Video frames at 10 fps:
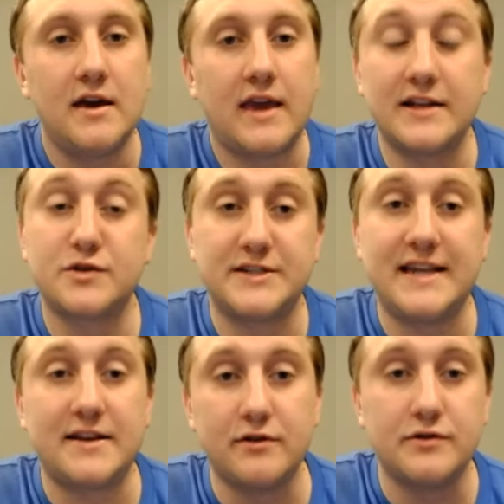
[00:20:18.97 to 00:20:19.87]
Kansas was
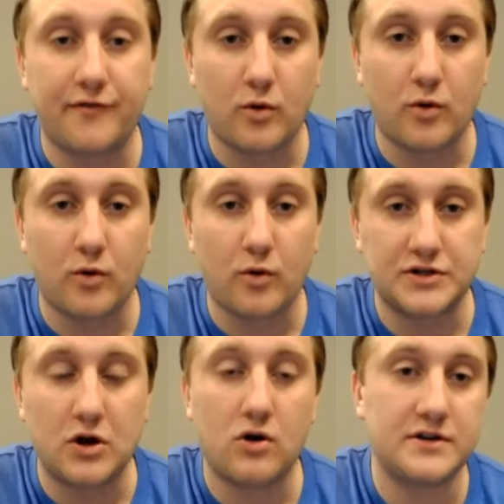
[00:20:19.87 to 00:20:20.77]
set to lose 4
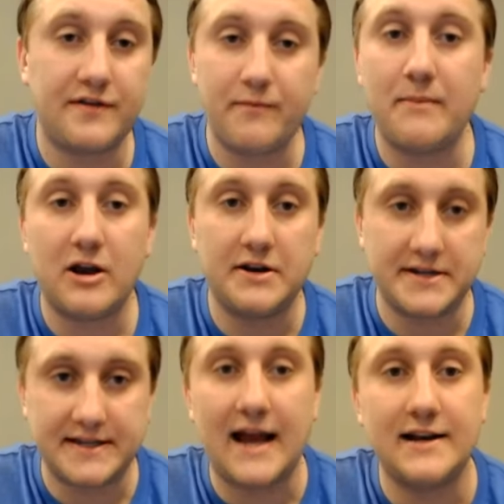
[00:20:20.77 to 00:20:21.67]
starters if Mayberry
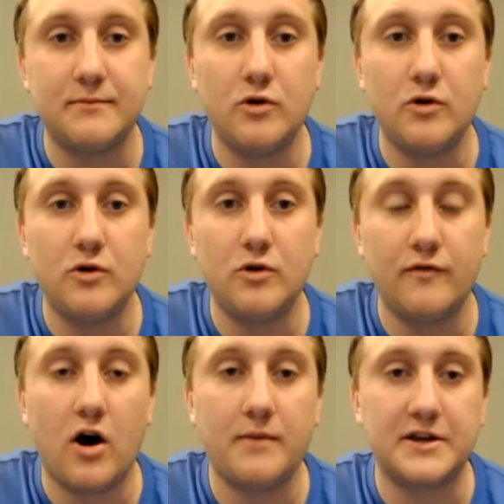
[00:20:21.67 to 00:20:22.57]
decided to move
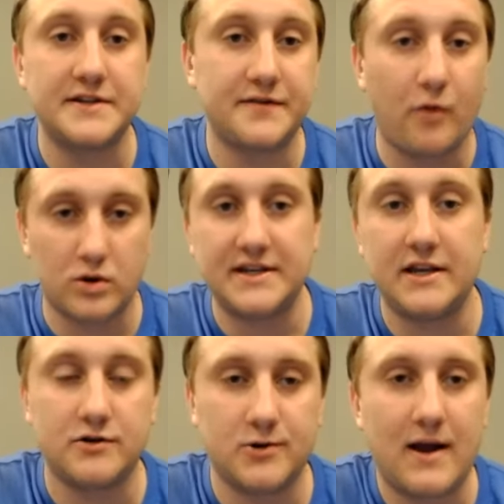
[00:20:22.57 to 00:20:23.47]
on, because 4
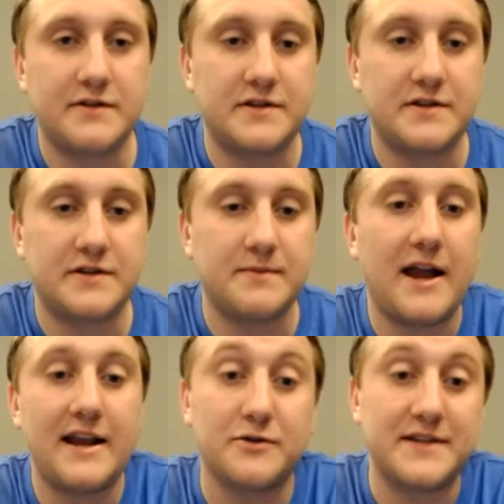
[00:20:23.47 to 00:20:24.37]
seniors around Samaya
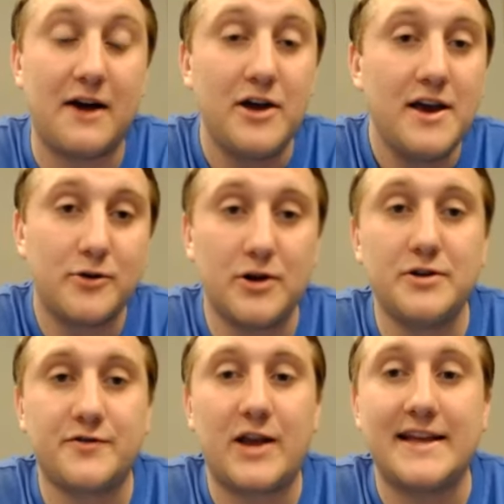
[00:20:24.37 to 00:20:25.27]
Nichols. Now, good
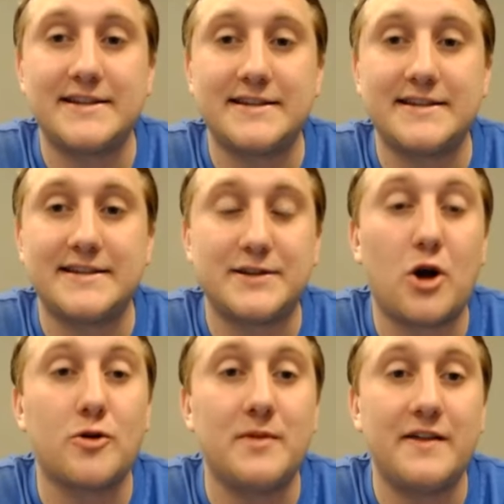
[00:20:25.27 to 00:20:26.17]
news for Kansas is
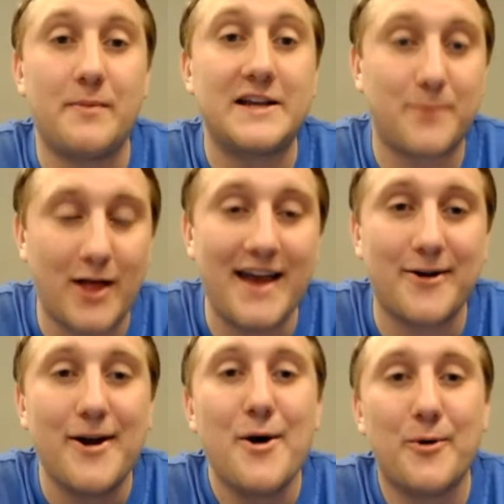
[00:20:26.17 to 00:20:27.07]
arguably their best
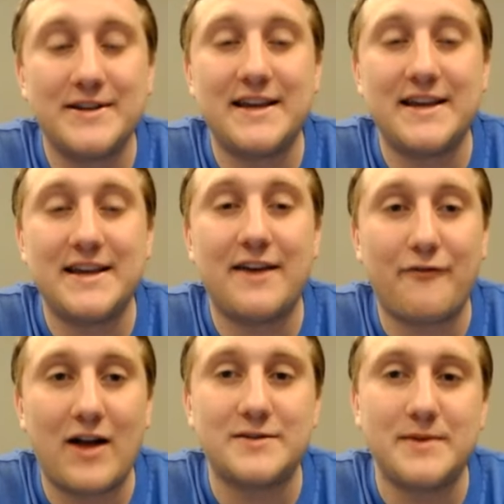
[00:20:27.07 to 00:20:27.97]
player was a
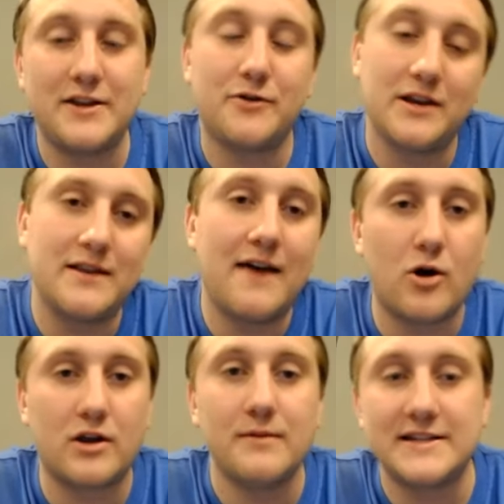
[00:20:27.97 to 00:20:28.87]
freshman. You could have
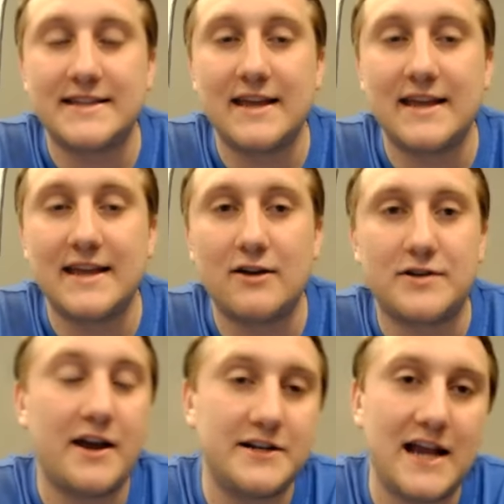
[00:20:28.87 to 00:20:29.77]
arguments there.
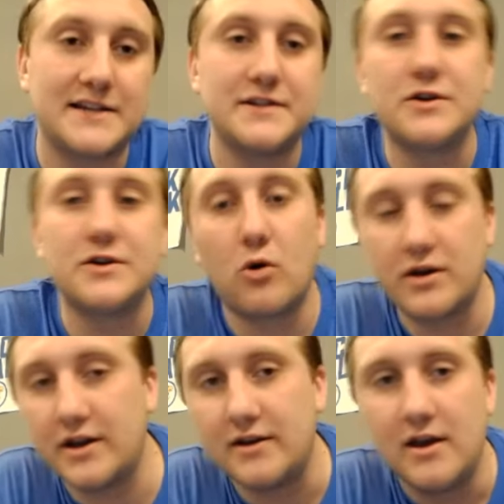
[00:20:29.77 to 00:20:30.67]
Tyana Jackson, so
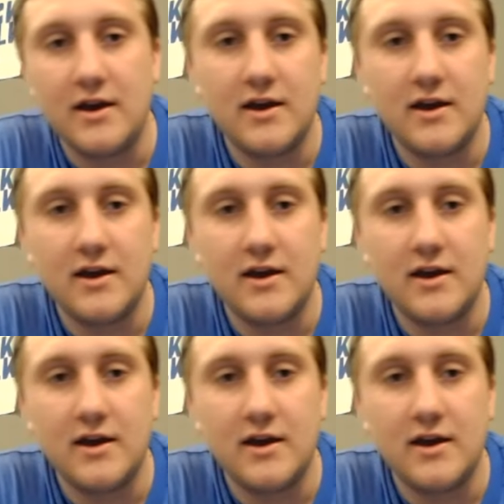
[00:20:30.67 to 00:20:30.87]
important. And,